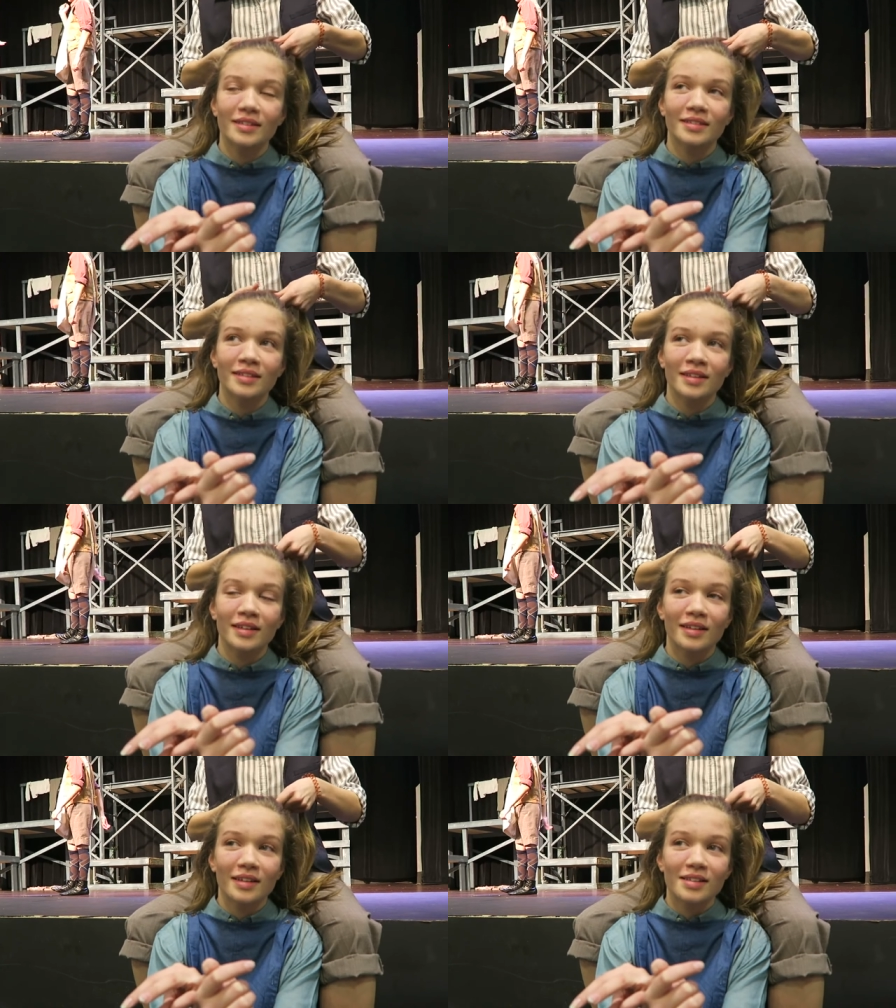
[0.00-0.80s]

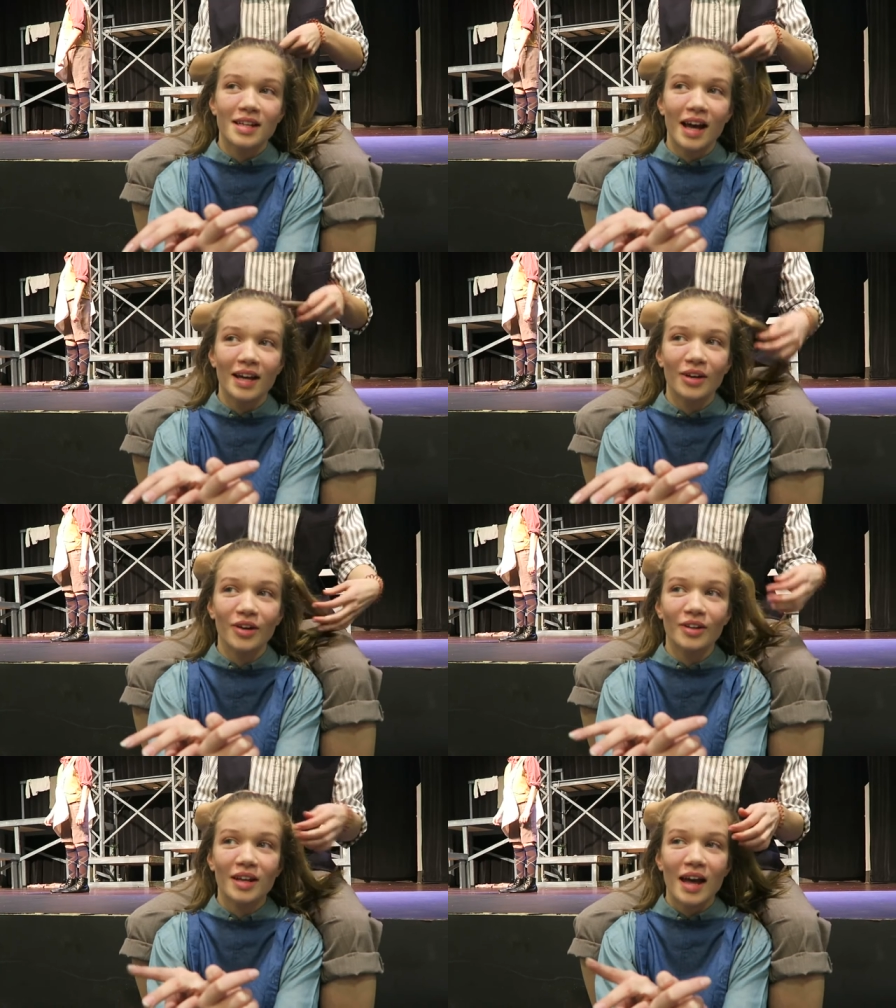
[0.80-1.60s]
Tired,
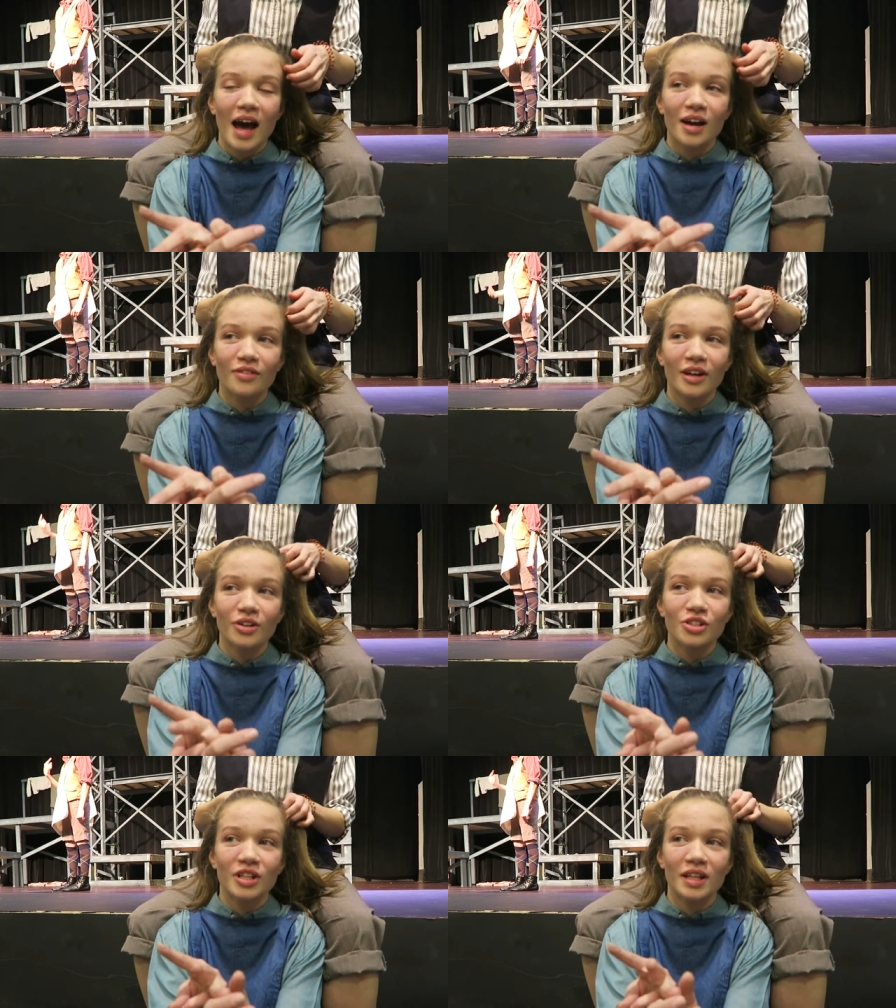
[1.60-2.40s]
hungry, tired, out of
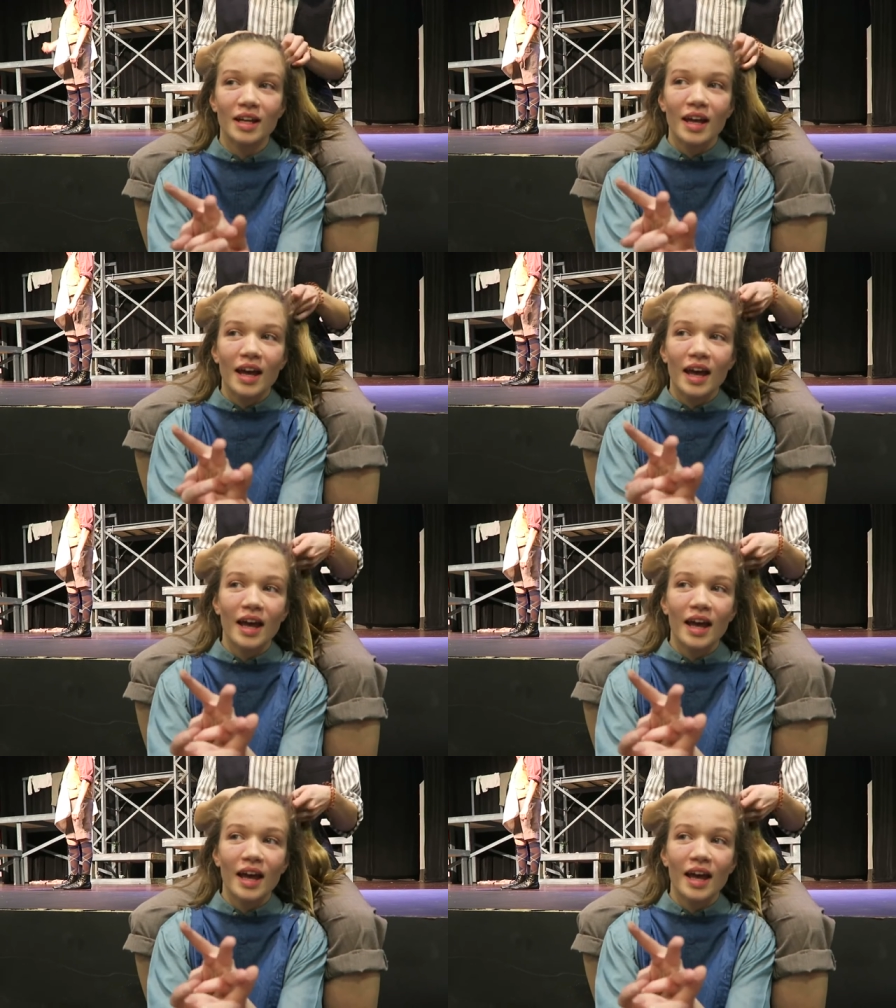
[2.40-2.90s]
energy, energy,